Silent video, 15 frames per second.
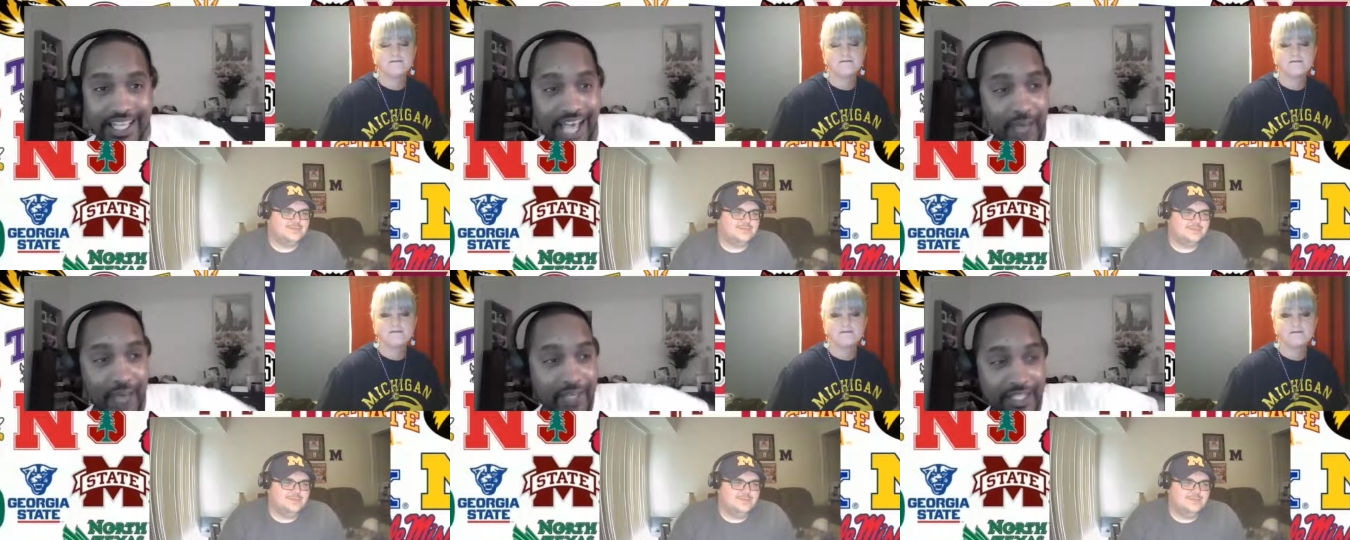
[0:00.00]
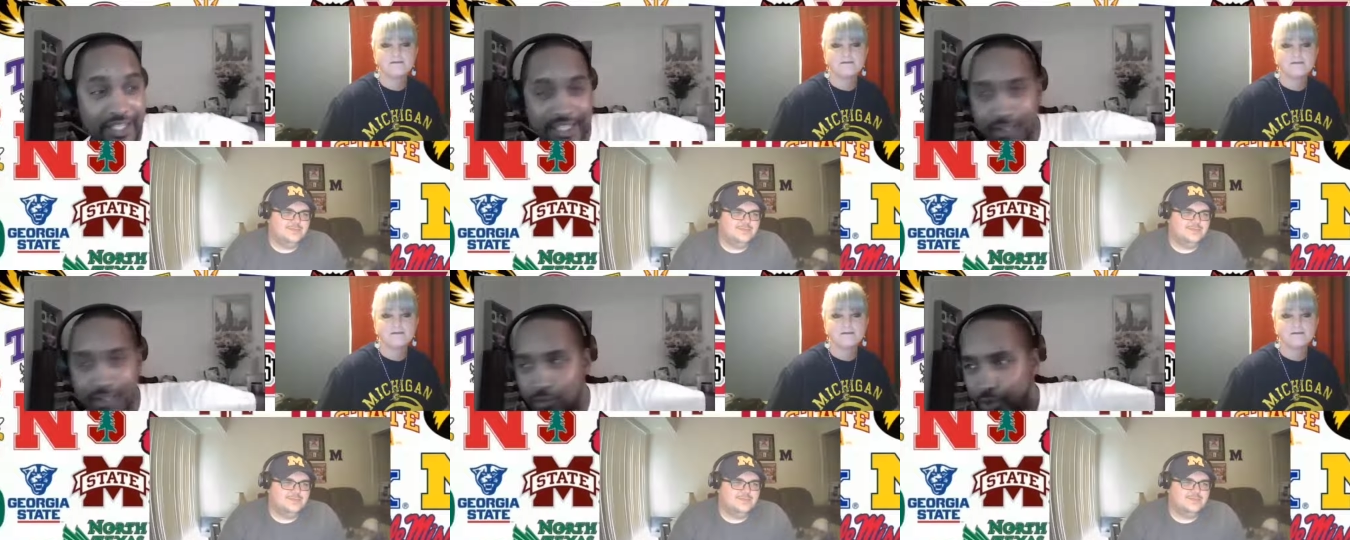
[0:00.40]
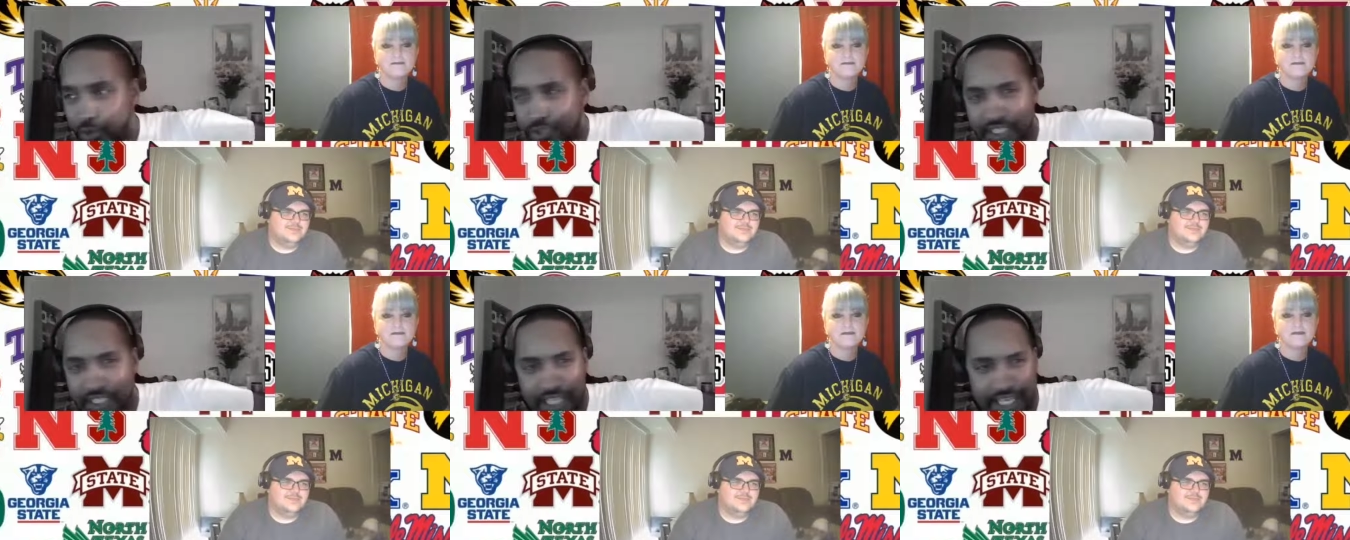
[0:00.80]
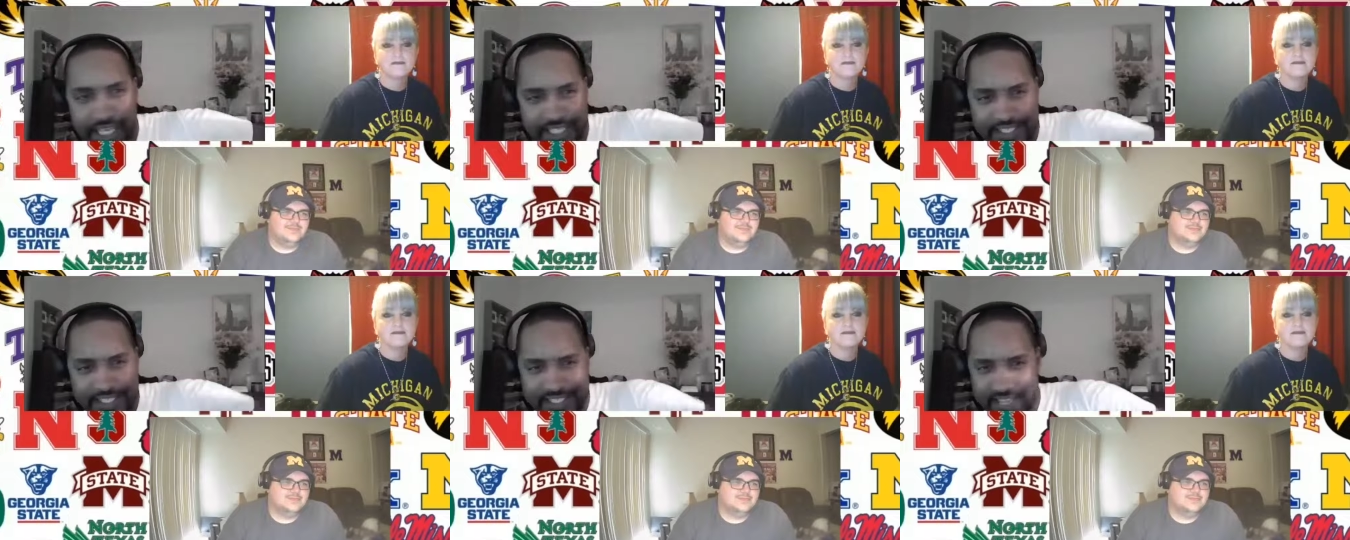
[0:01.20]
Speaker 1: I mean, what was it
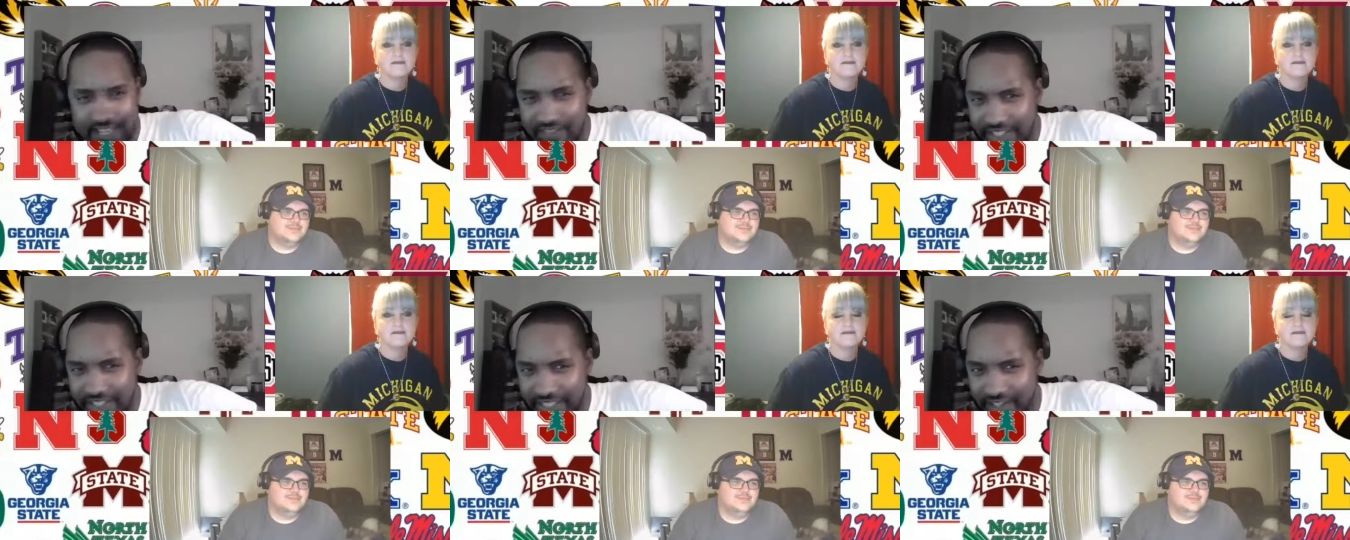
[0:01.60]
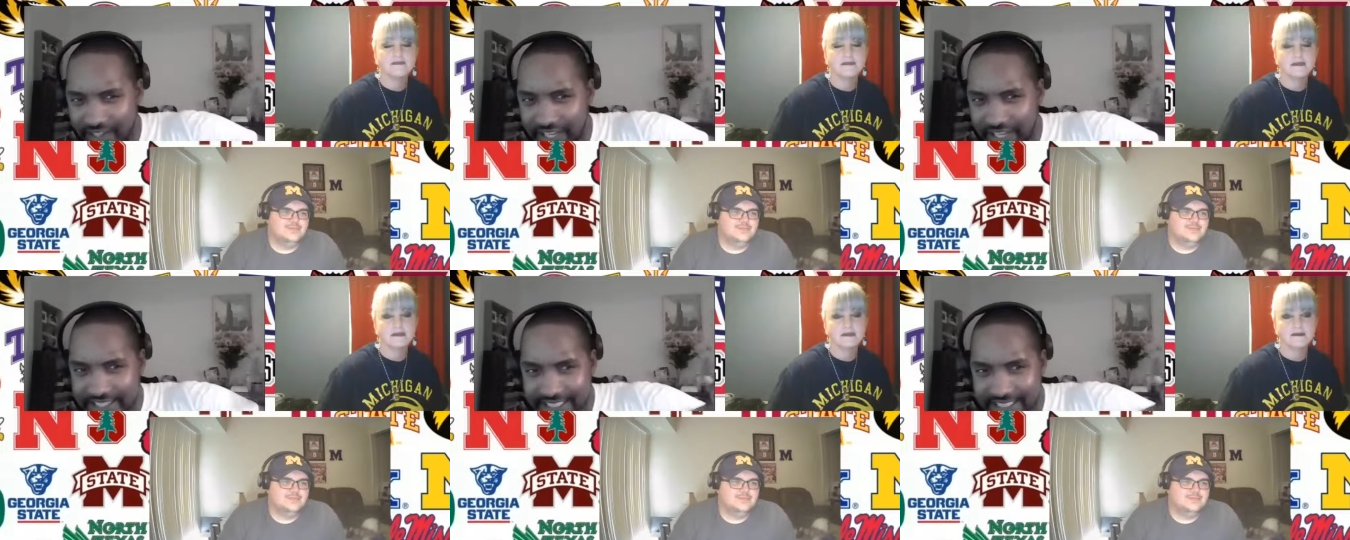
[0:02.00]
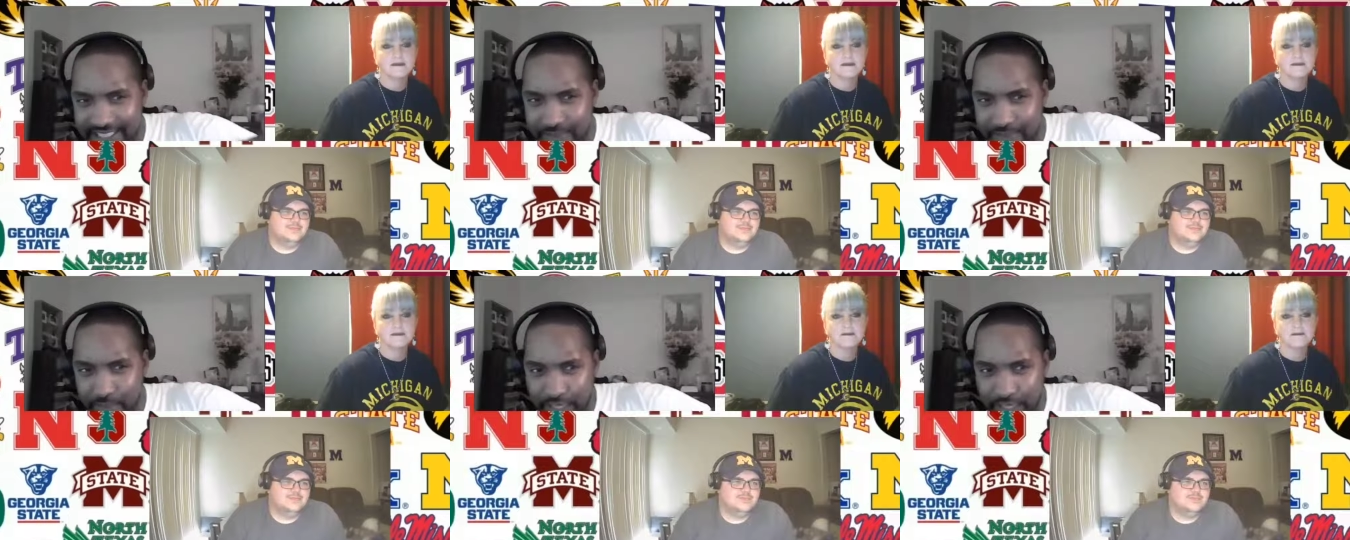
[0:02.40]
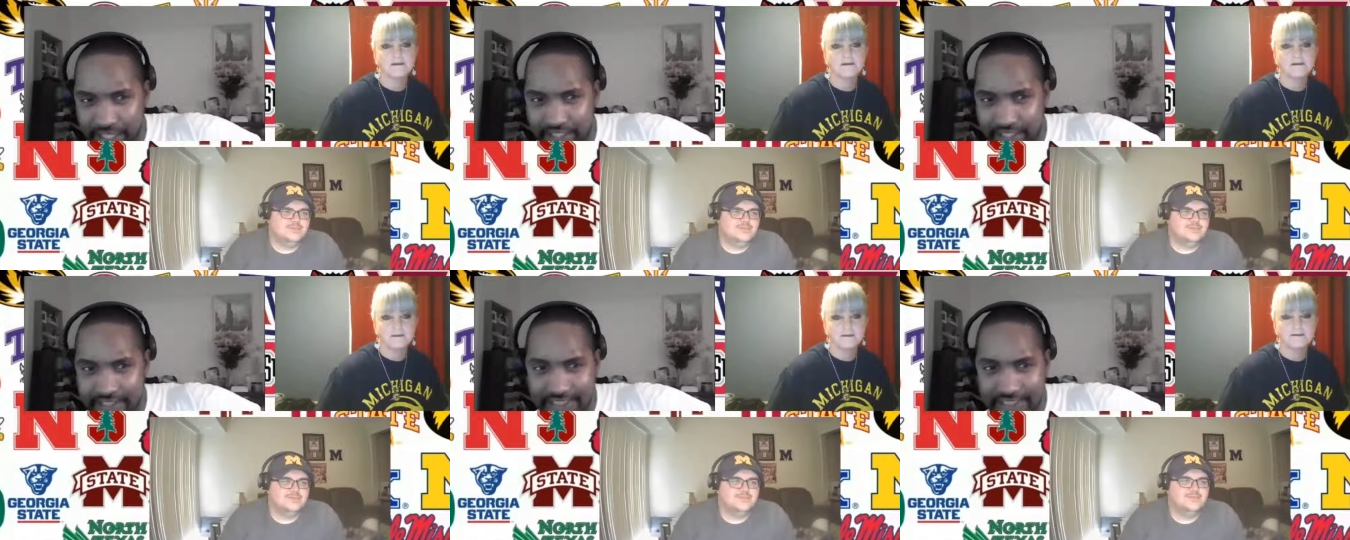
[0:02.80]
like 17 or 18
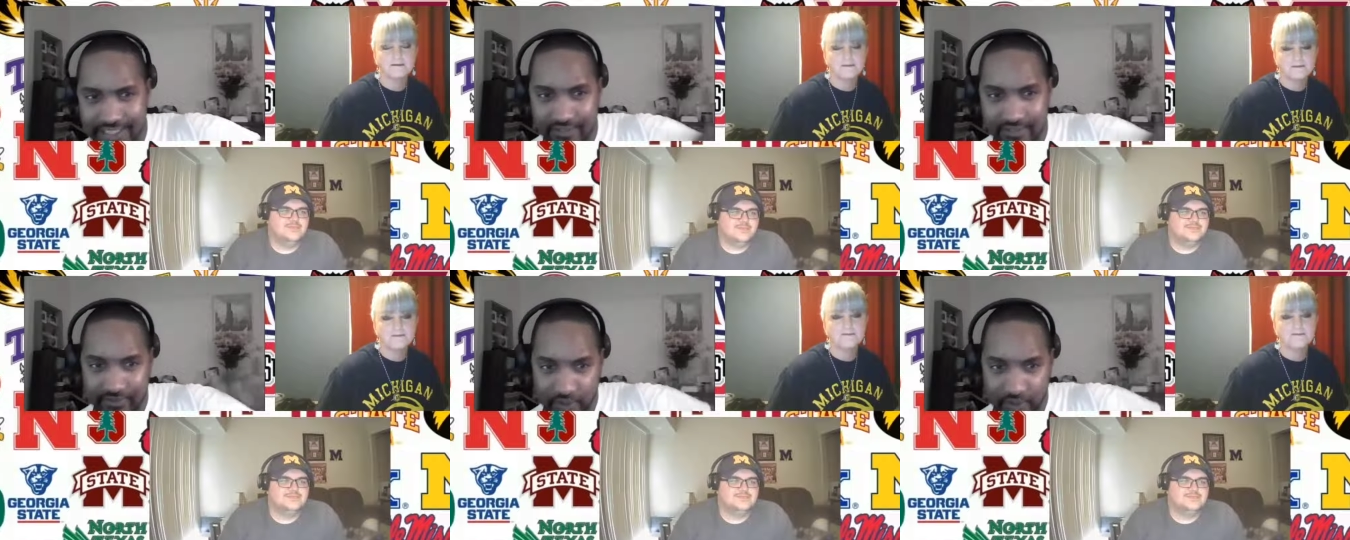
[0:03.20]
players in the